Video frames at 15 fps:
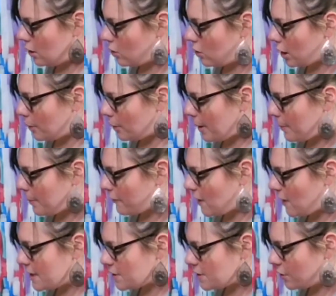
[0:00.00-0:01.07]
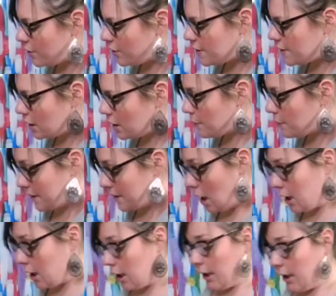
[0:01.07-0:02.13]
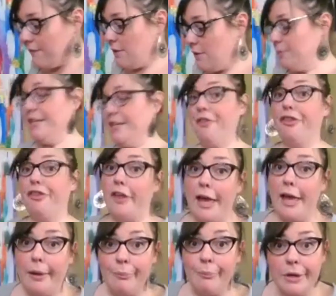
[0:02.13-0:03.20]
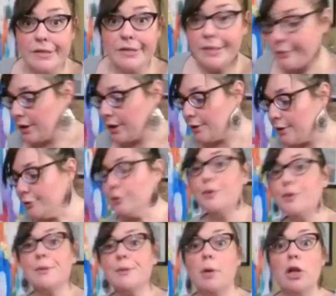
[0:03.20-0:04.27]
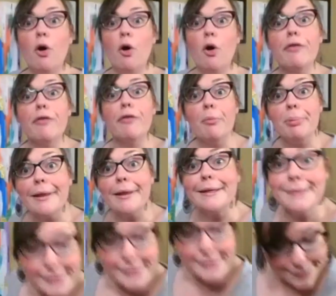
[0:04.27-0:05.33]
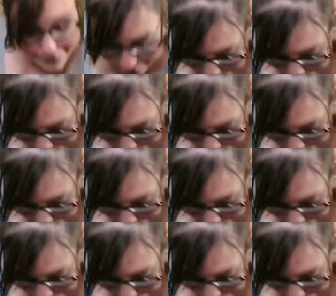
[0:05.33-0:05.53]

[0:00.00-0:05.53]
or paper fasteners, and I was not going to give them to them because they were going to lose them all over the place.